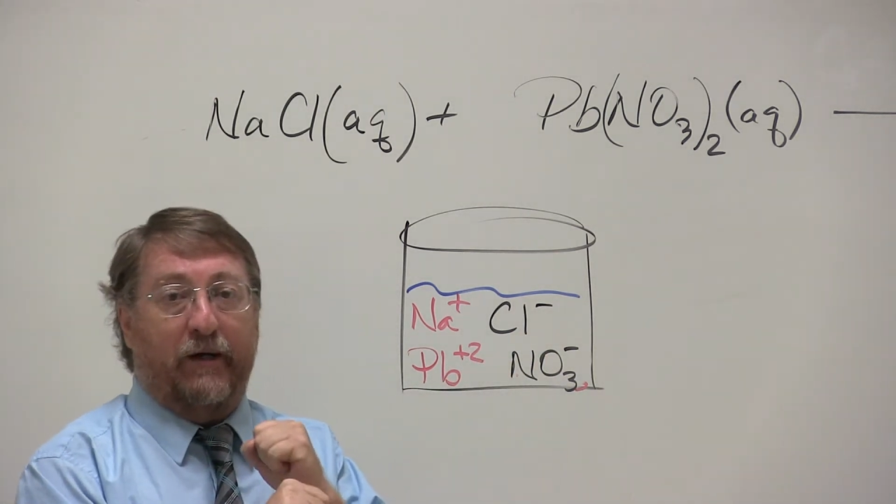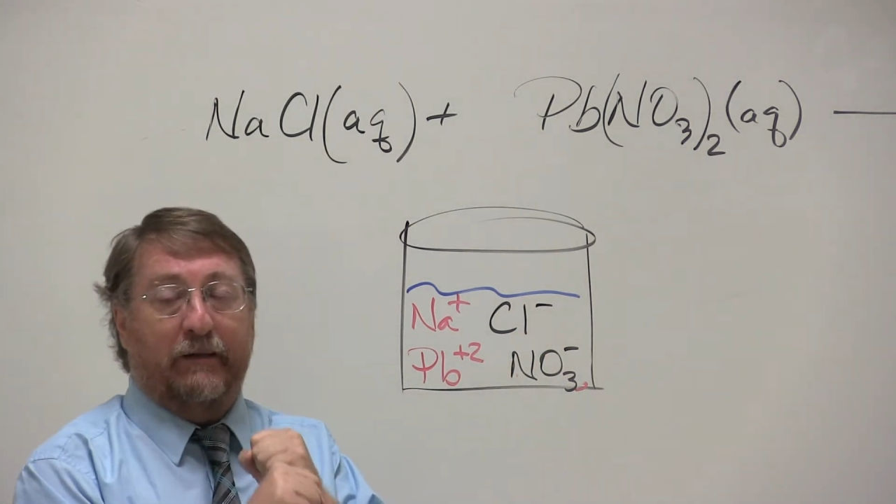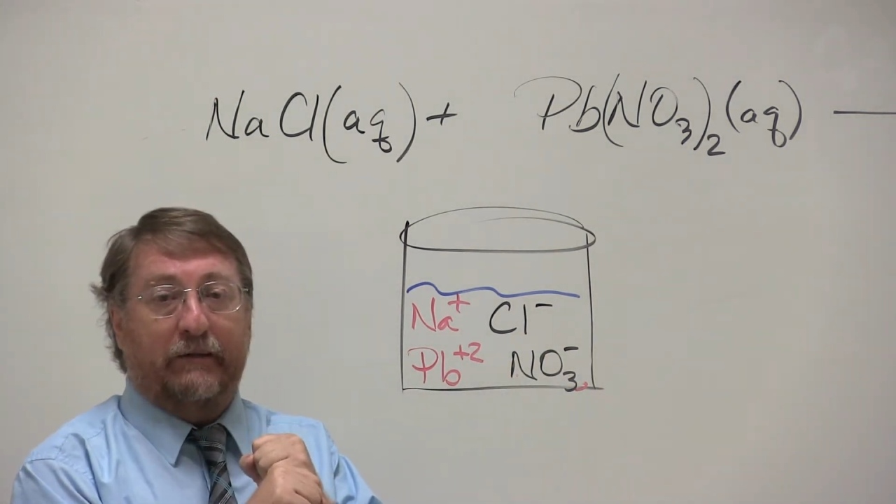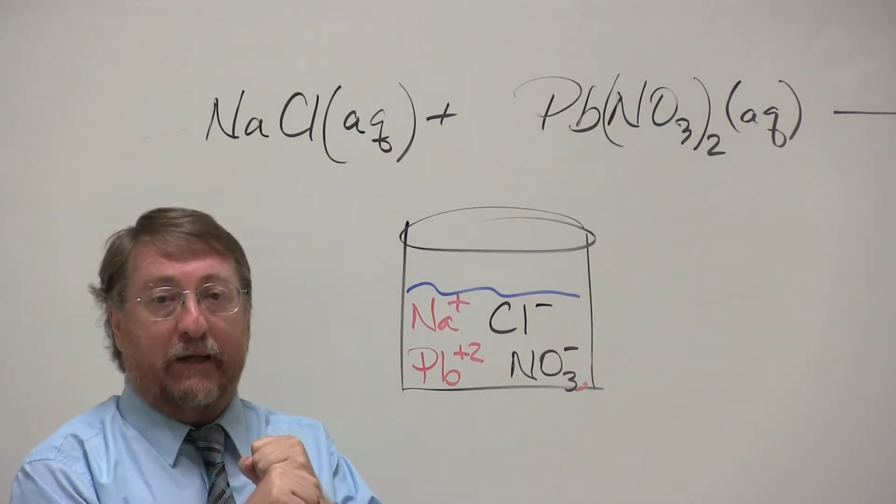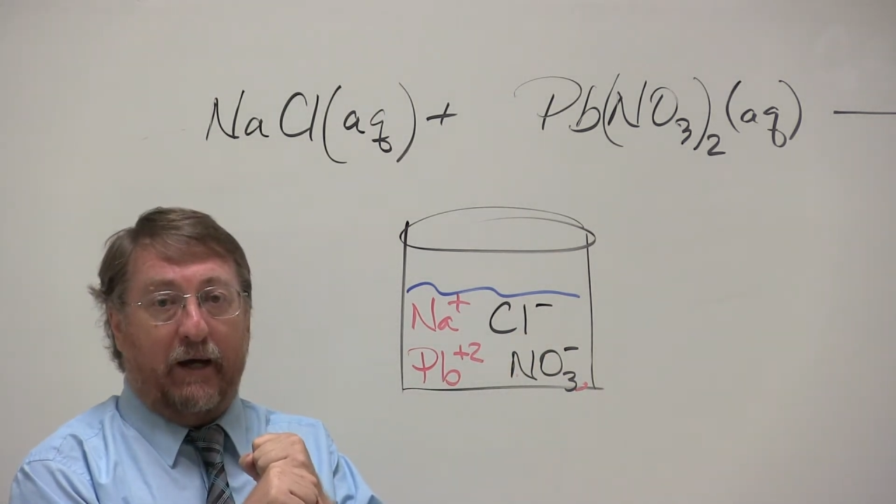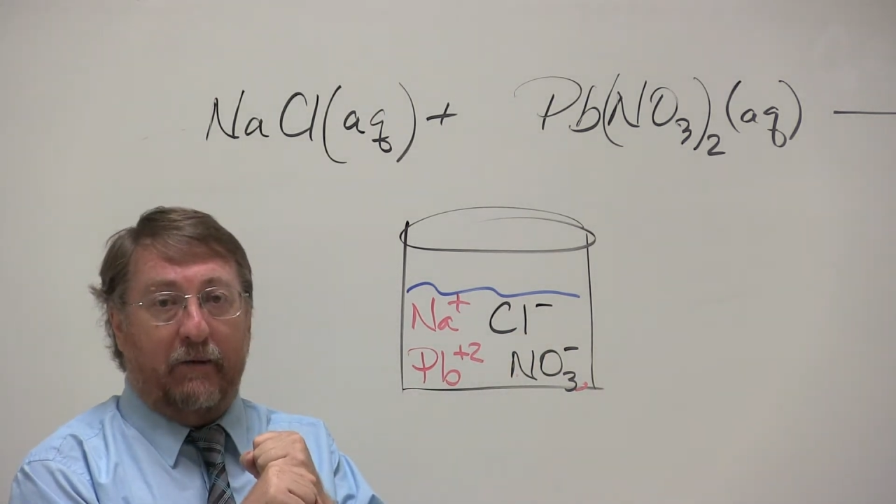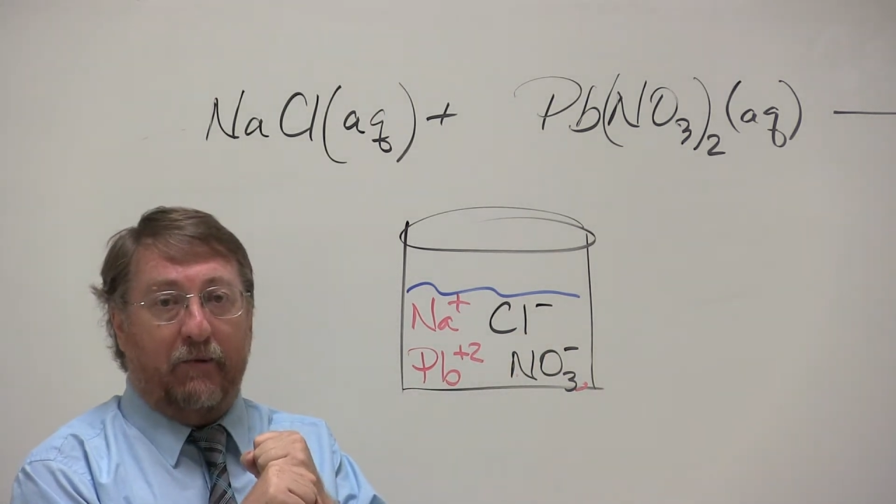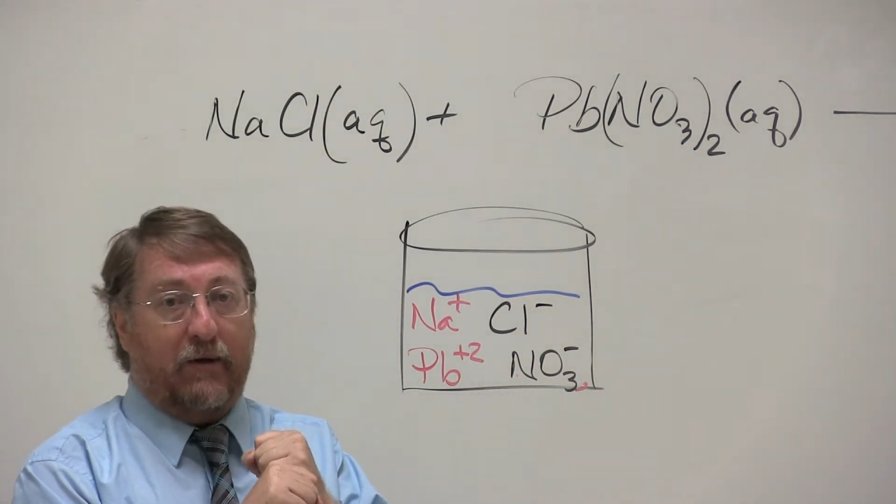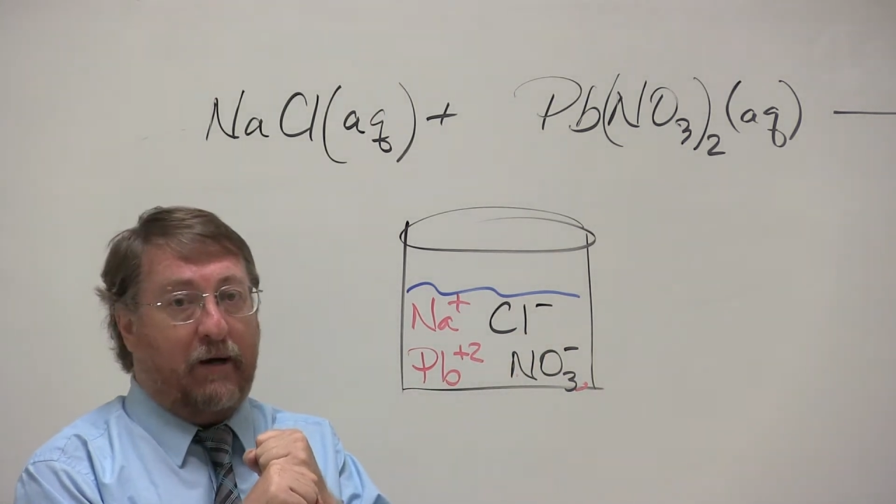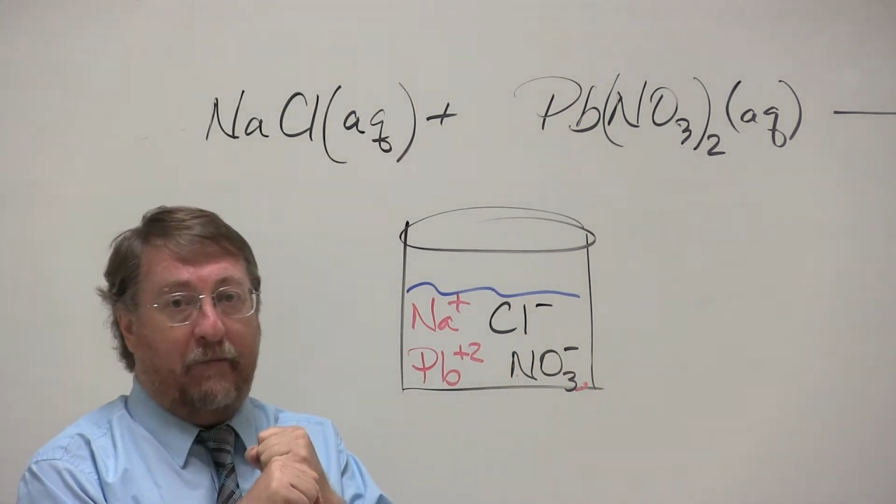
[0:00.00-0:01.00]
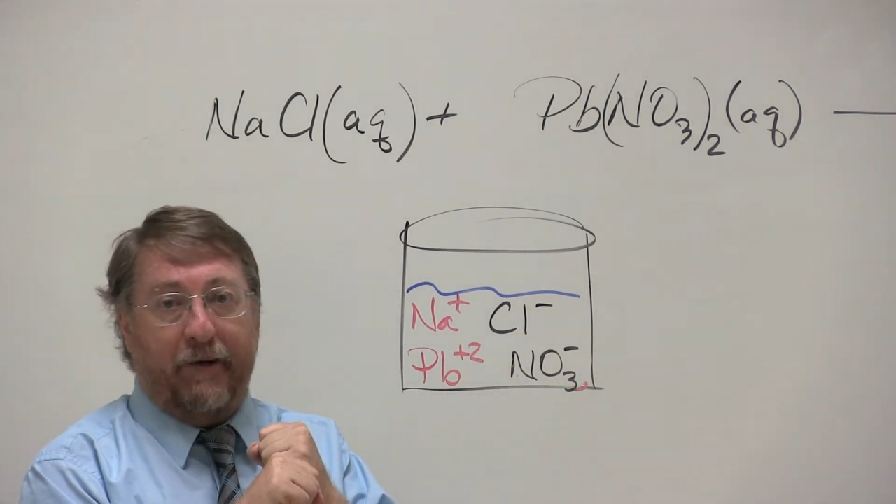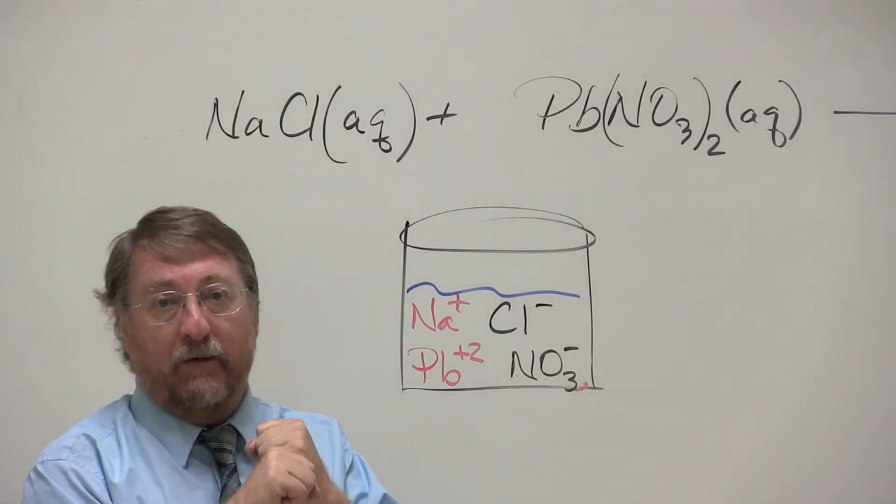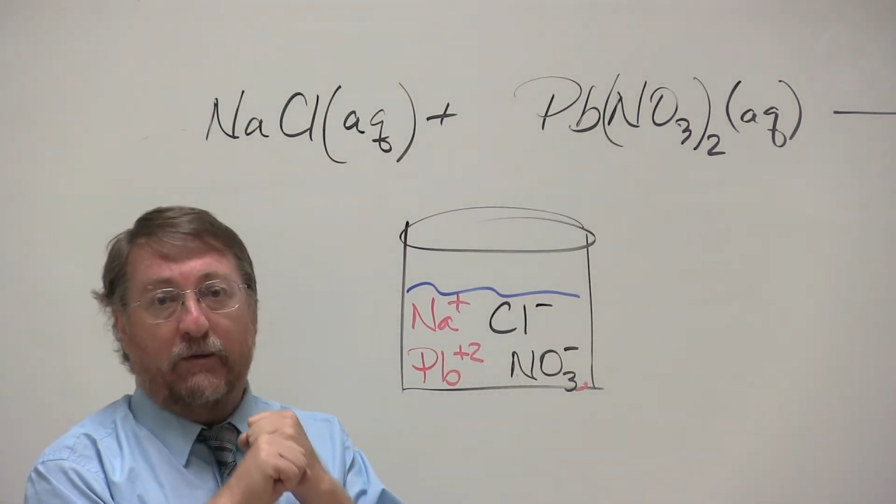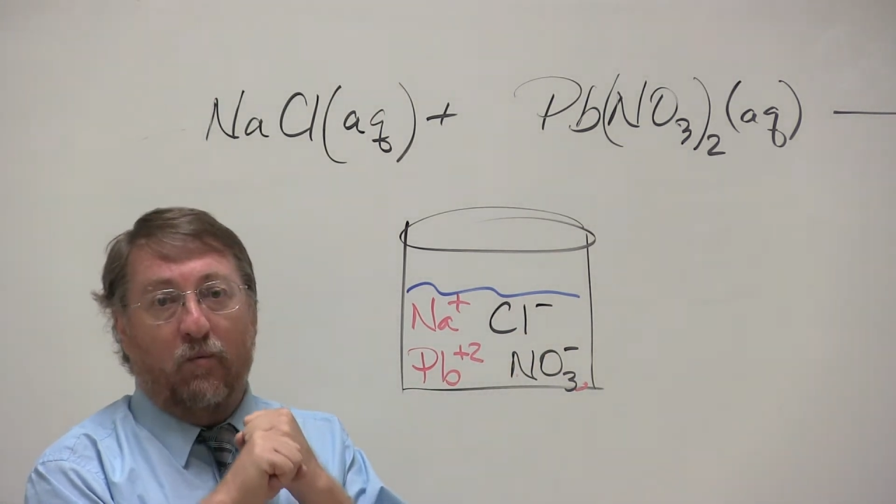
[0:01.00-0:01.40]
insoluble compounds,